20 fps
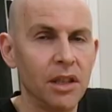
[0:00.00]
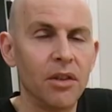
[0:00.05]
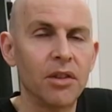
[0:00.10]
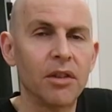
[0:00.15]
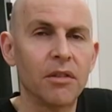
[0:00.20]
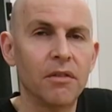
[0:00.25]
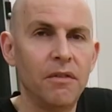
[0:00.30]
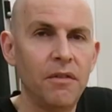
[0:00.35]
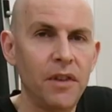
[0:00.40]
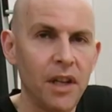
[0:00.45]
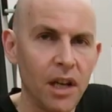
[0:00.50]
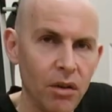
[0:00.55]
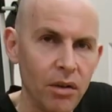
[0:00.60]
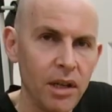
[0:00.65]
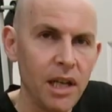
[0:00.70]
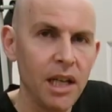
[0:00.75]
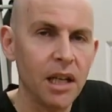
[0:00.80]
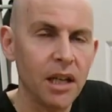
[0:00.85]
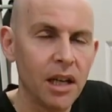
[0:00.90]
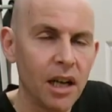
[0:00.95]
there's a
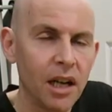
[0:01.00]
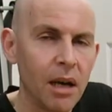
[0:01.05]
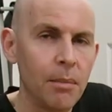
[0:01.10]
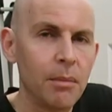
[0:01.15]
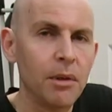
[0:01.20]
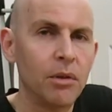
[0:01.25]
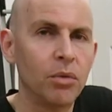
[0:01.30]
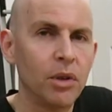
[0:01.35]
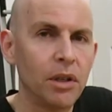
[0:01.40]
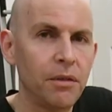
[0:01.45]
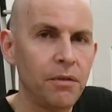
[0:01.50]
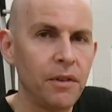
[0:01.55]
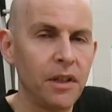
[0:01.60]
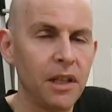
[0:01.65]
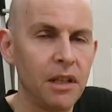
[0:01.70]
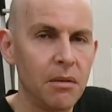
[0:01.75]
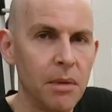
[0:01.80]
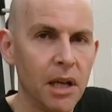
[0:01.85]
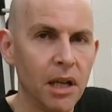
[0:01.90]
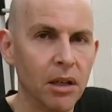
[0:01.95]
very common riff
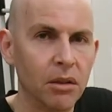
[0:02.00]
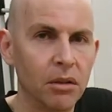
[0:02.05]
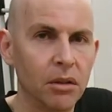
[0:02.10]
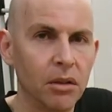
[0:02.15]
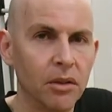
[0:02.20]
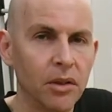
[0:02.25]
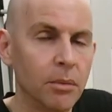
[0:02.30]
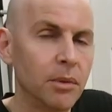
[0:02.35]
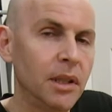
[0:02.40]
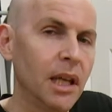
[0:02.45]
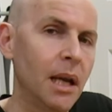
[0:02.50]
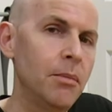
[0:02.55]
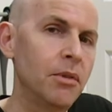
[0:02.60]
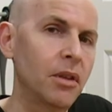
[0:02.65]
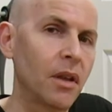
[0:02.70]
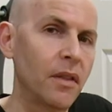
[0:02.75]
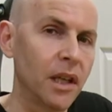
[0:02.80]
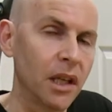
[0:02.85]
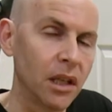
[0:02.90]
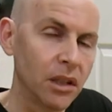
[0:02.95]
in metal, sometimes
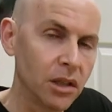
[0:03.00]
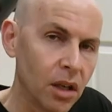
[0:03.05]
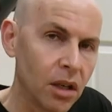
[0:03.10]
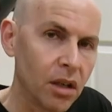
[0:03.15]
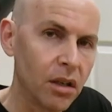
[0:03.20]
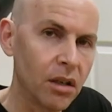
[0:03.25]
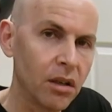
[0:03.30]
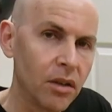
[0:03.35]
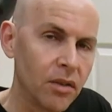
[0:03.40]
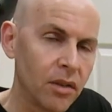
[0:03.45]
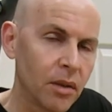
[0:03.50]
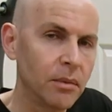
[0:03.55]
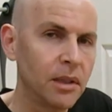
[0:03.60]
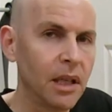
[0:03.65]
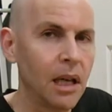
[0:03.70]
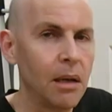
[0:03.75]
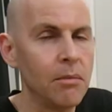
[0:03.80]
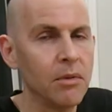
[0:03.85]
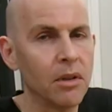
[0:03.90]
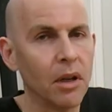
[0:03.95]
on the guitar,
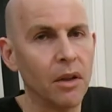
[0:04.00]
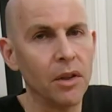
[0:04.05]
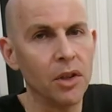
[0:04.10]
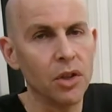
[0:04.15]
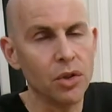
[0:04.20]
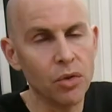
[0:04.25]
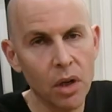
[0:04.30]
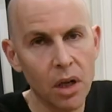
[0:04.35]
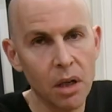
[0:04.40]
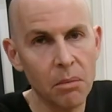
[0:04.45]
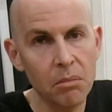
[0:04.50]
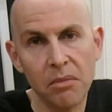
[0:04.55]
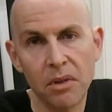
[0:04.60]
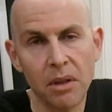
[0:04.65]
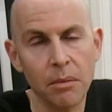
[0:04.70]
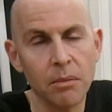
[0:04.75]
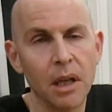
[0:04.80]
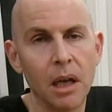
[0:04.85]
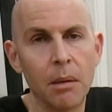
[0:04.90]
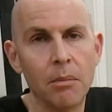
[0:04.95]
sometimes on the drum,
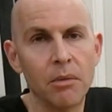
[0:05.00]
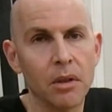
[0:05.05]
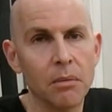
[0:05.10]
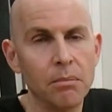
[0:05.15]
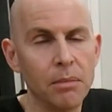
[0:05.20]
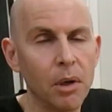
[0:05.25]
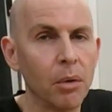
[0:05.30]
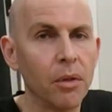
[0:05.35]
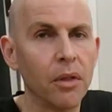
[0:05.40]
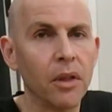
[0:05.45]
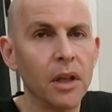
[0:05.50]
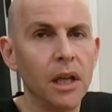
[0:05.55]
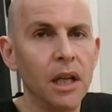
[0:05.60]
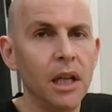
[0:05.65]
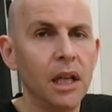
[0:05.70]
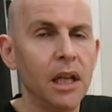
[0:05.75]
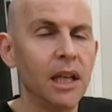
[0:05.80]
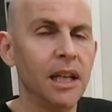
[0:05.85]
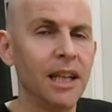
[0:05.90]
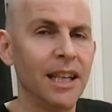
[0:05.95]
sometimes on both.
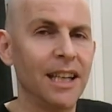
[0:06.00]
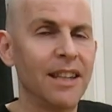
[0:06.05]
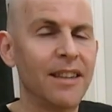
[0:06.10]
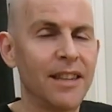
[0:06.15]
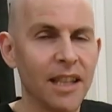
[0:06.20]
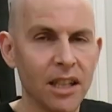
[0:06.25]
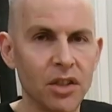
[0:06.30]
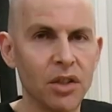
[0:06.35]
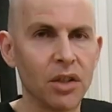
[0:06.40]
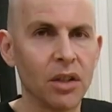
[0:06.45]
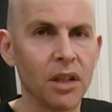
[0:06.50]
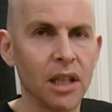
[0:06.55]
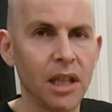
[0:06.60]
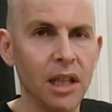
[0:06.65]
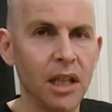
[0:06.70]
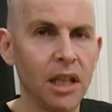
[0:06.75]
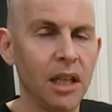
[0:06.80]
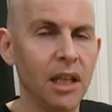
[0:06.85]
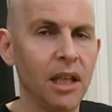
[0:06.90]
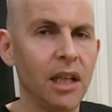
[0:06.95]

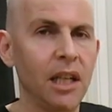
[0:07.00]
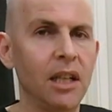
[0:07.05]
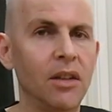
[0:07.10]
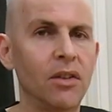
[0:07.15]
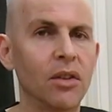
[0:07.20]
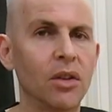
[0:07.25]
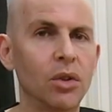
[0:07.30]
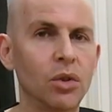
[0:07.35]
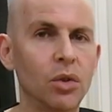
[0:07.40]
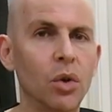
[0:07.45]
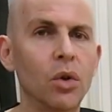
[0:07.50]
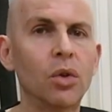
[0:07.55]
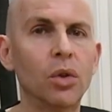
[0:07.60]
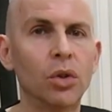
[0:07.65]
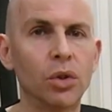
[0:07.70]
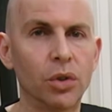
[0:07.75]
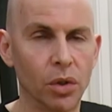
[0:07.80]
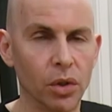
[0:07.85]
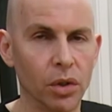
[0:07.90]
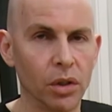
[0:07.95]
Essentially, it's
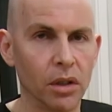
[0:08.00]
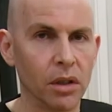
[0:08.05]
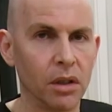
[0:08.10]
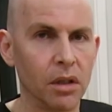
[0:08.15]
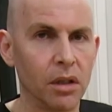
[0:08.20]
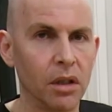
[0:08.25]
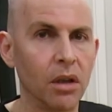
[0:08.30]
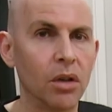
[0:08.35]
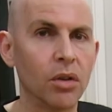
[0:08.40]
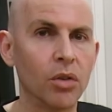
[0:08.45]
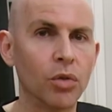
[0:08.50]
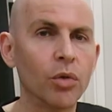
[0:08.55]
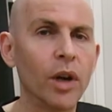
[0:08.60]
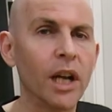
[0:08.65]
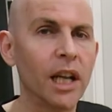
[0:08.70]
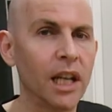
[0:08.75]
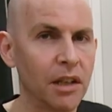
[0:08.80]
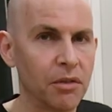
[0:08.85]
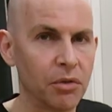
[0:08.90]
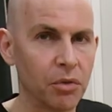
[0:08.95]
doko-don,
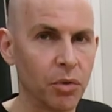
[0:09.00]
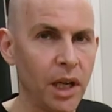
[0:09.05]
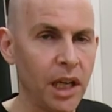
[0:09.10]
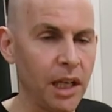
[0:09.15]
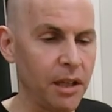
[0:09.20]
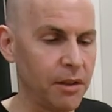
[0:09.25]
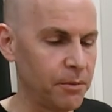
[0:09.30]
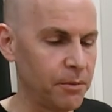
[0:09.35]
right, left, right.